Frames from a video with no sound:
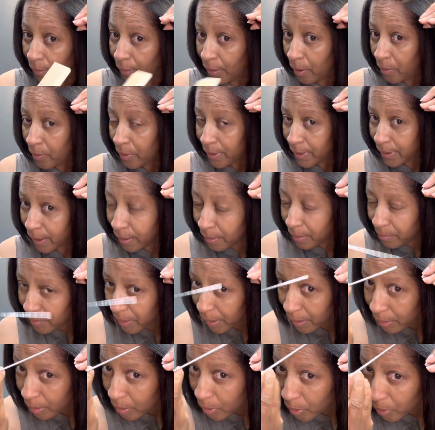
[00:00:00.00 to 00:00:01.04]
I would take my
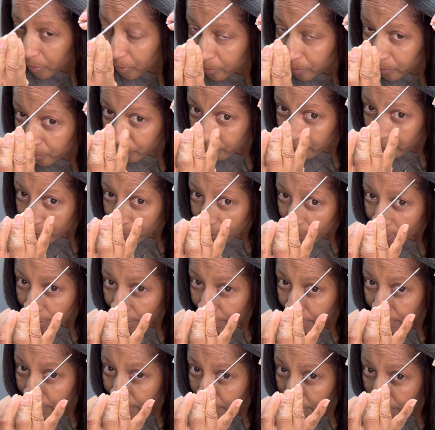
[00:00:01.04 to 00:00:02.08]
comb
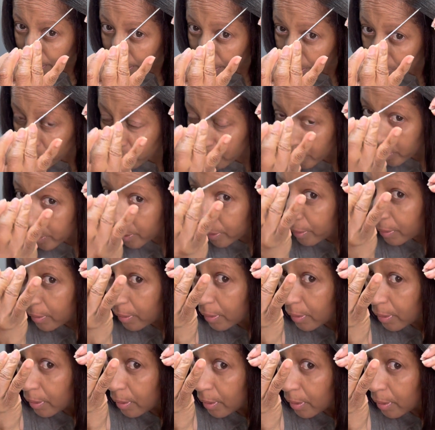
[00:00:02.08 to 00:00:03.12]
and I would
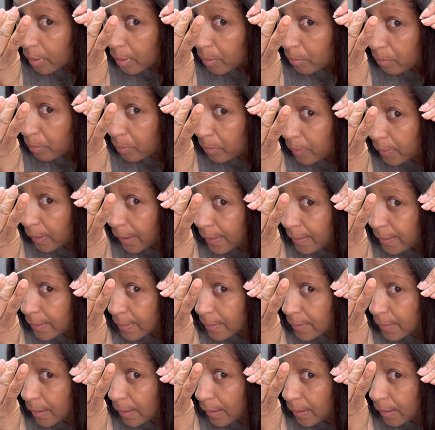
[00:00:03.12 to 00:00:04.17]
place
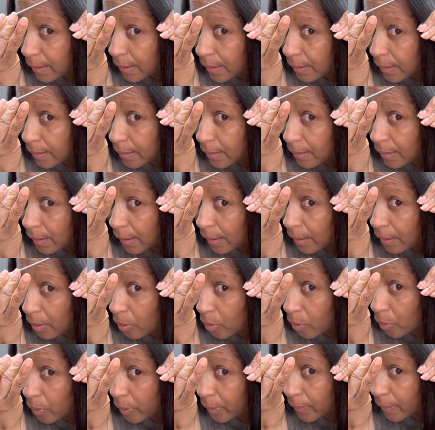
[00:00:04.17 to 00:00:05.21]
the end
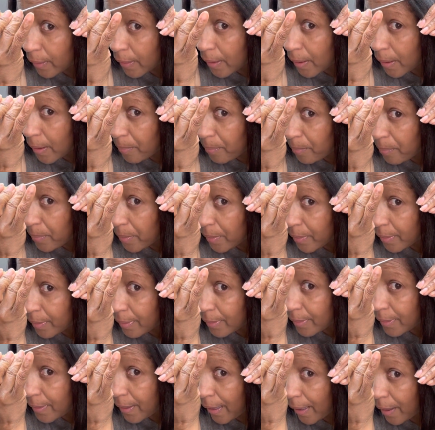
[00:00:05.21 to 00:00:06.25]
going up,
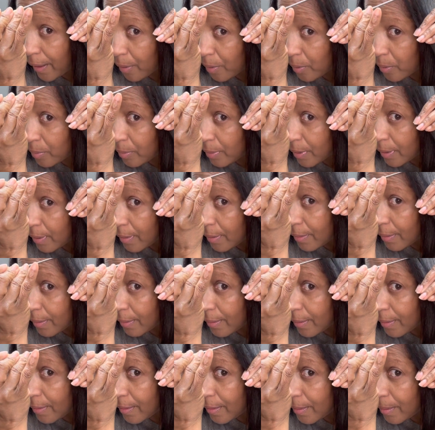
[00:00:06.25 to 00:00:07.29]
down,
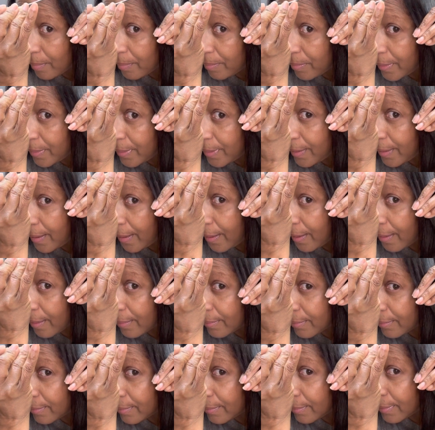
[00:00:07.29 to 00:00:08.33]
up,
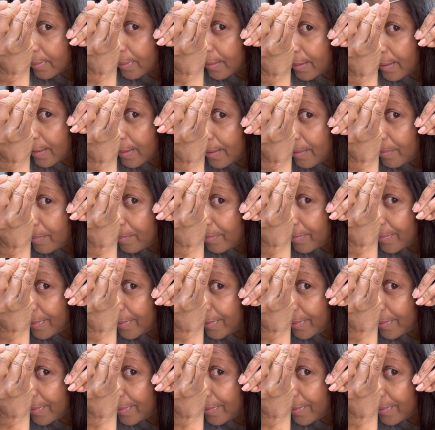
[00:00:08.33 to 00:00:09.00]
down, up,